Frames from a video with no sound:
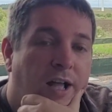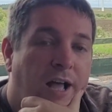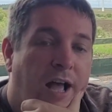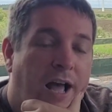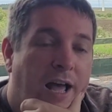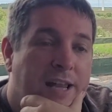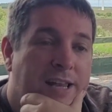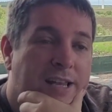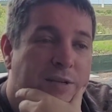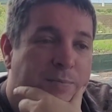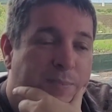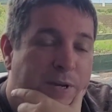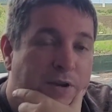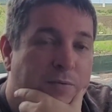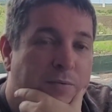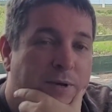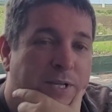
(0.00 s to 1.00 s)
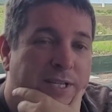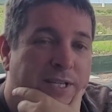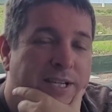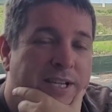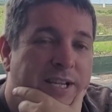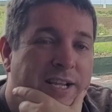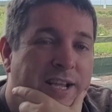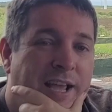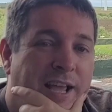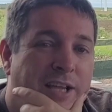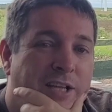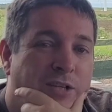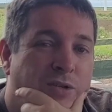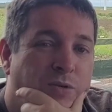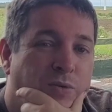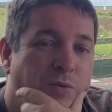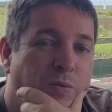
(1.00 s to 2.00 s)
and it's been on my
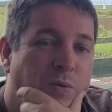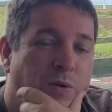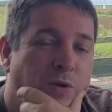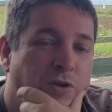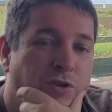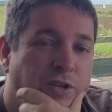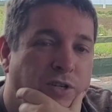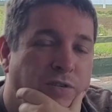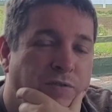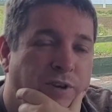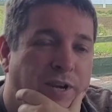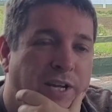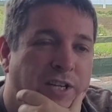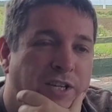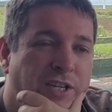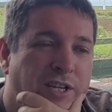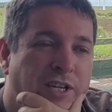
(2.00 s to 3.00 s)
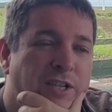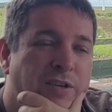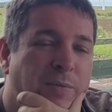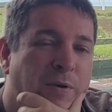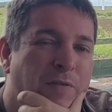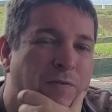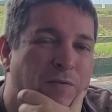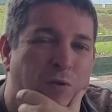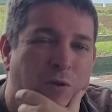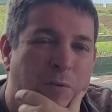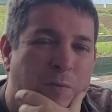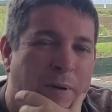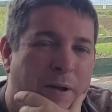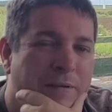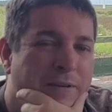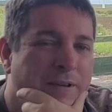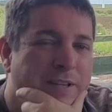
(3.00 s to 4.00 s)
CEX watch list for ages, and it's about £4
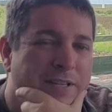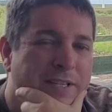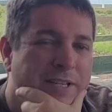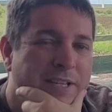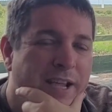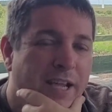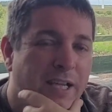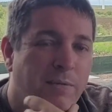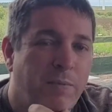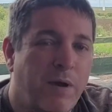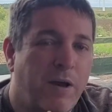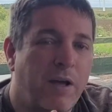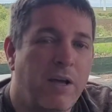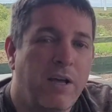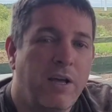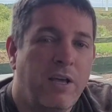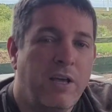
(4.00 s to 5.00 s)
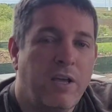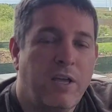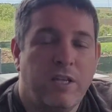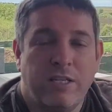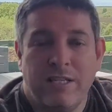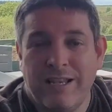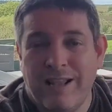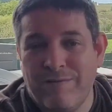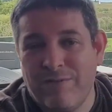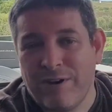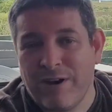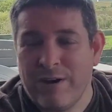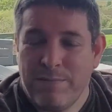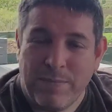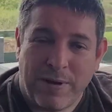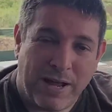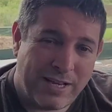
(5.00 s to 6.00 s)
in CEX, but it's never
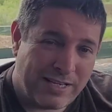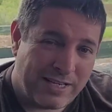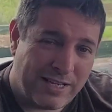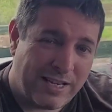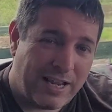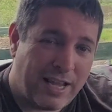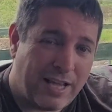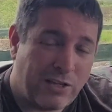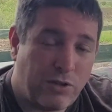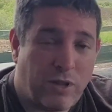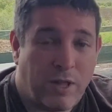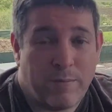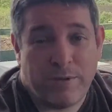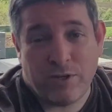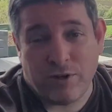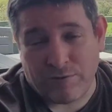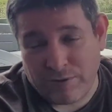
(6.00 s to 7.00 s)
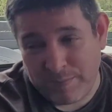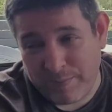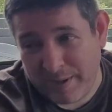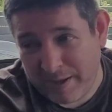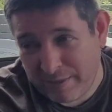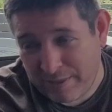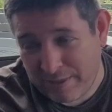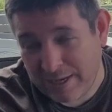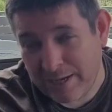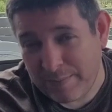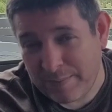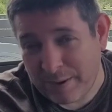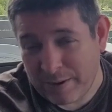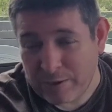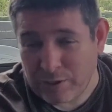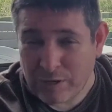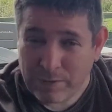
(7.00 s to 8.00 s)
in my CEX, so that means you have to pay
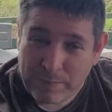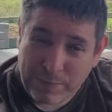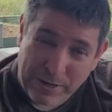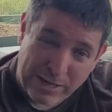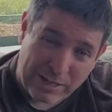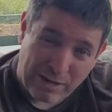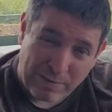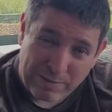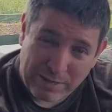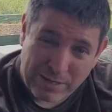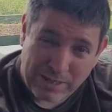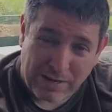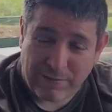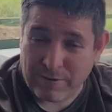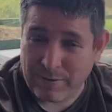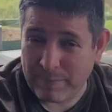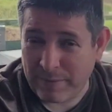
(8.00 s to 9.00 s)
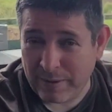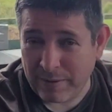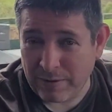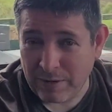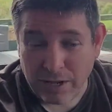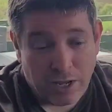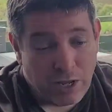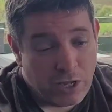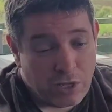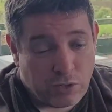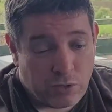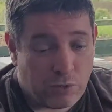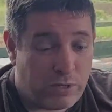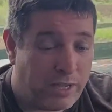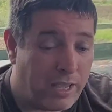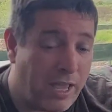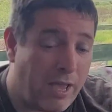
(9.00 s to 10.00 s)
£3, so that brings it up to £7. So
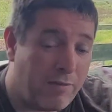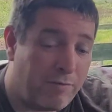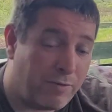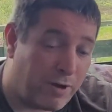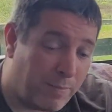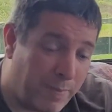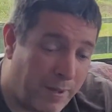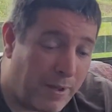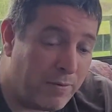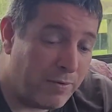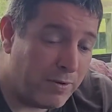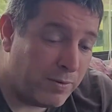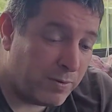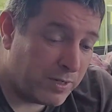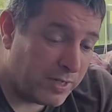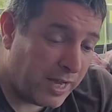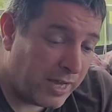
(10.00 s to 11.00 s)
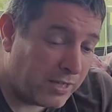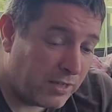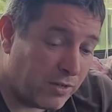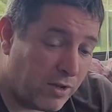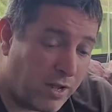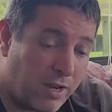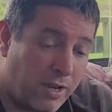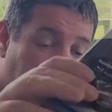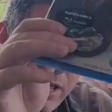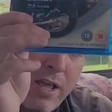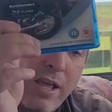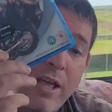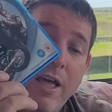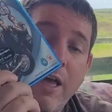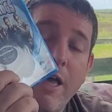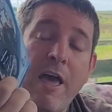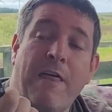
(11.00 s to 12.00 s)
to get it for £1 was excellent,
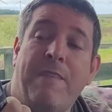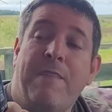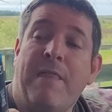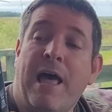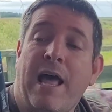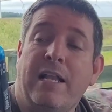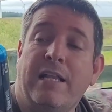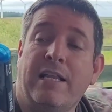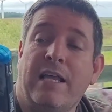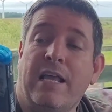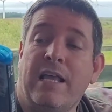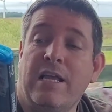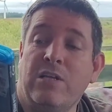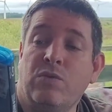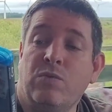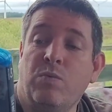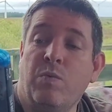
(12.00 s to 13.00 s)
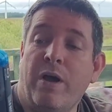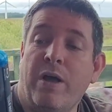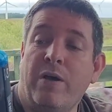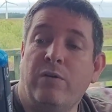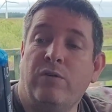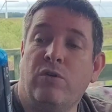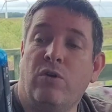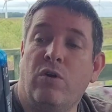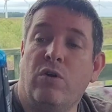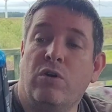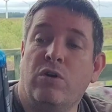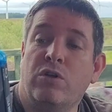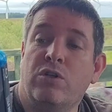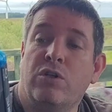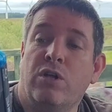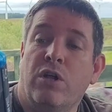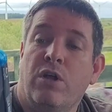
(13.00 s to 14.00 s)
and that is Wild
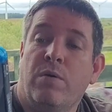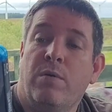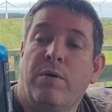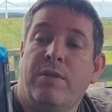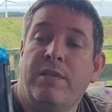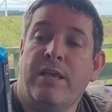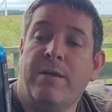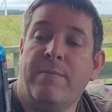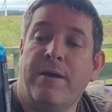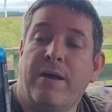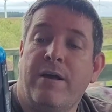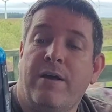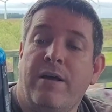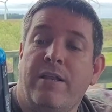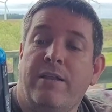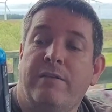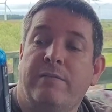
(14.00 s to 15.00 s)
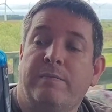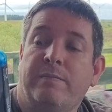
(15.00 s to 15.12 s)
Hogs with Tim Allen,